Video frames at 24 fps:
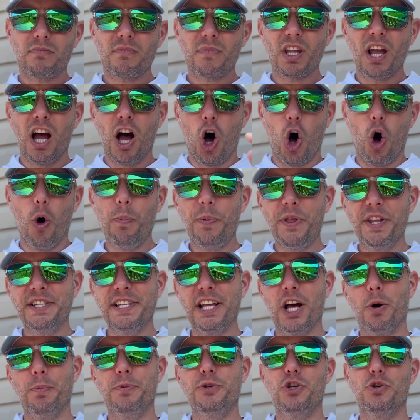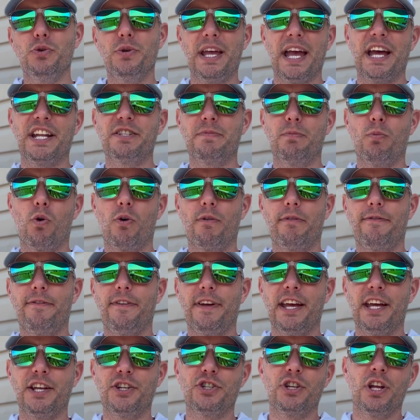I hope this helps you catch more
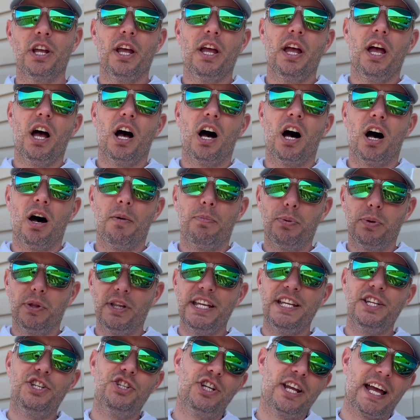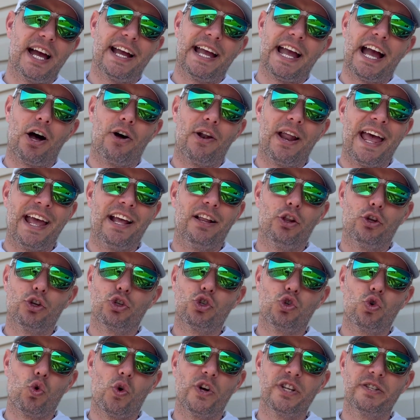fish. Please check out Angler's
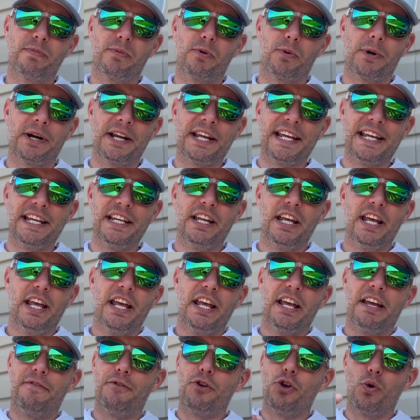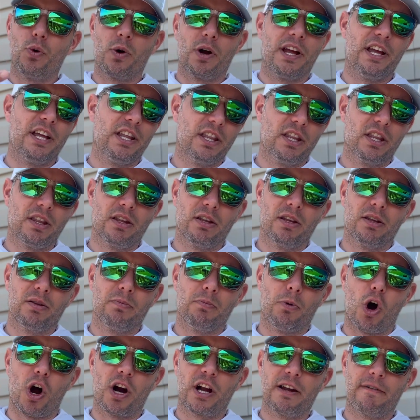Choice Marine if you are in the
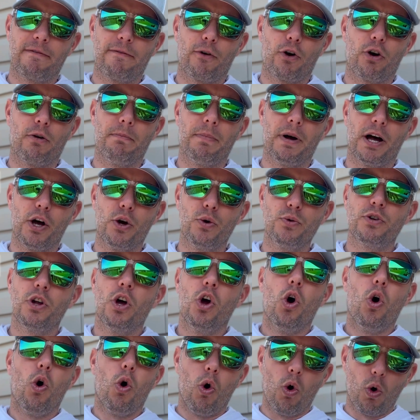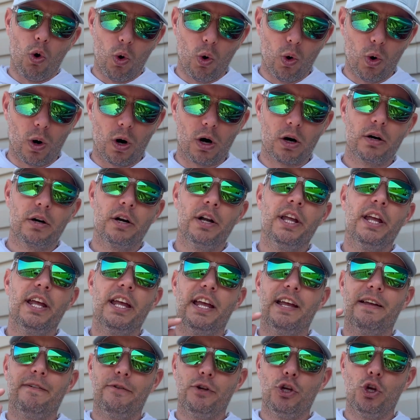market for a boat, or
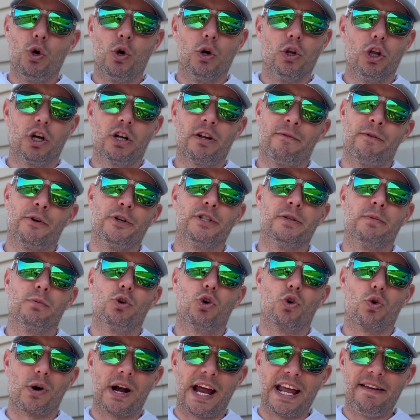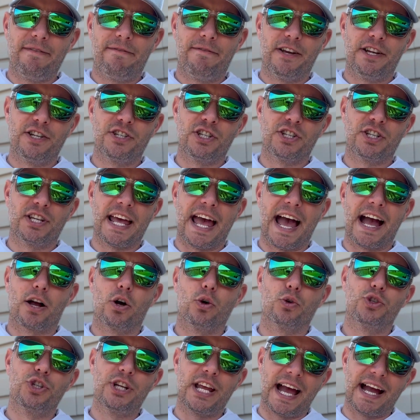if you are looking for some great fishing
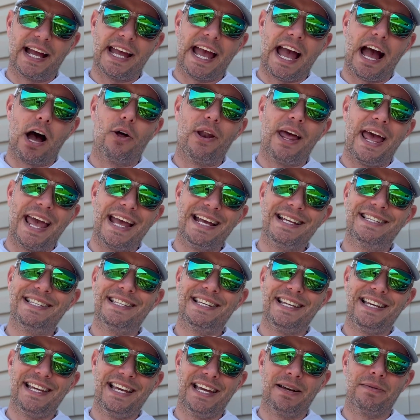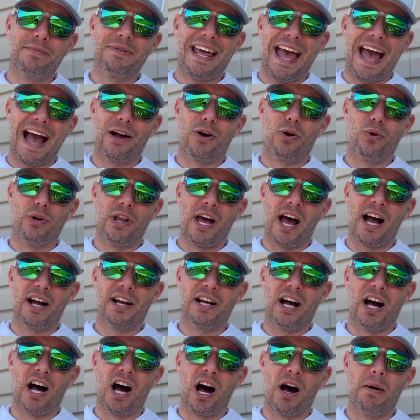tackle. Check out
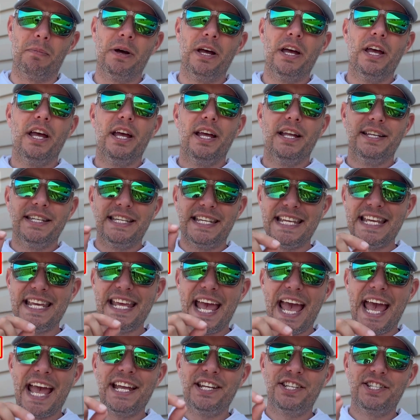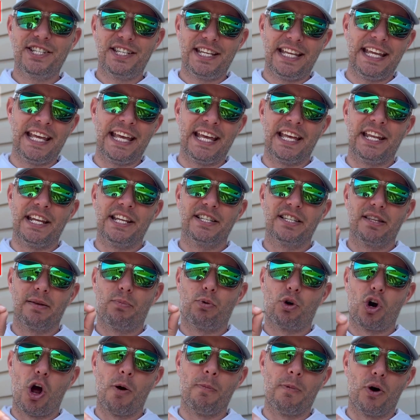acmtackle.com. DH10 is the
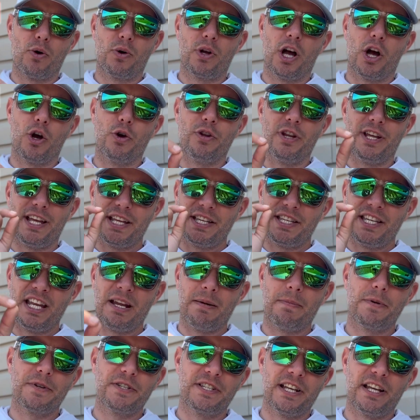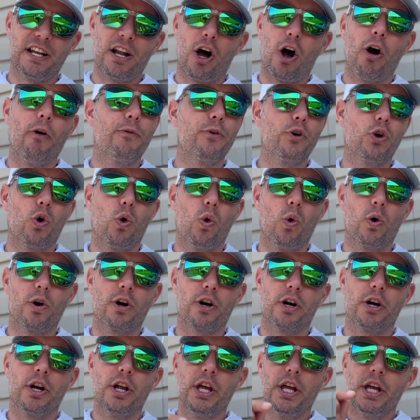promo code to get 10% off your
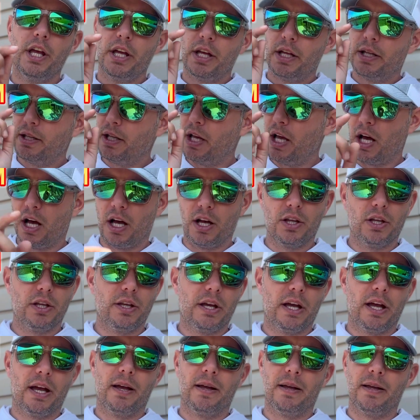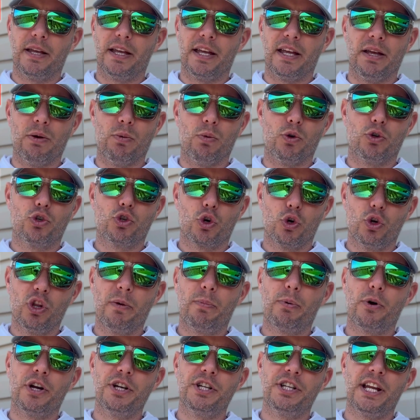order. It will truly
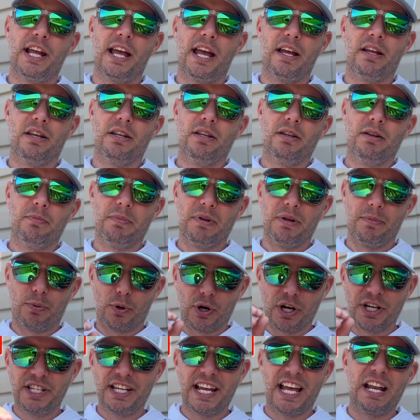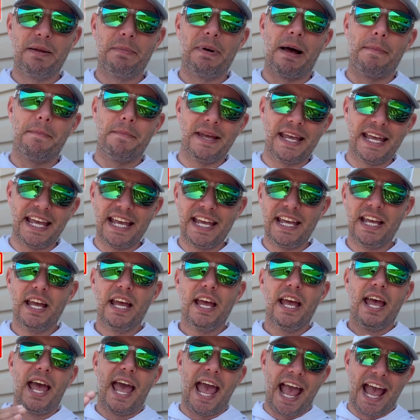be appreciated by me
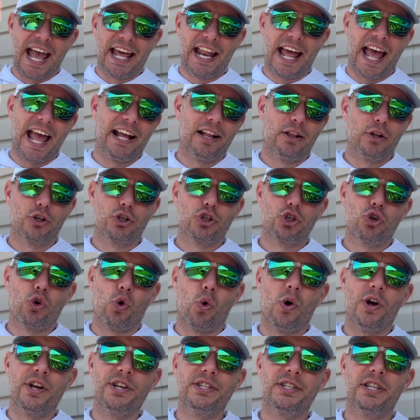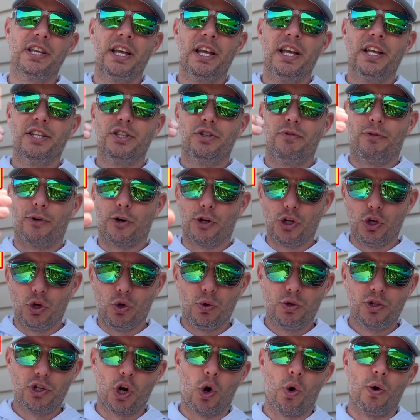and Angler's Choice for you
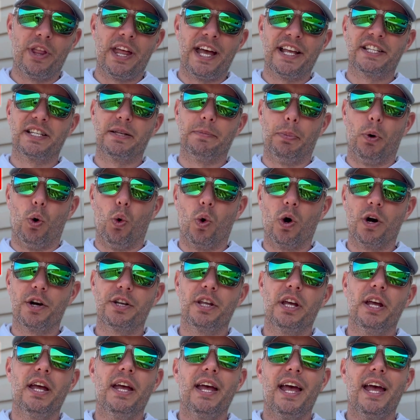showing that support.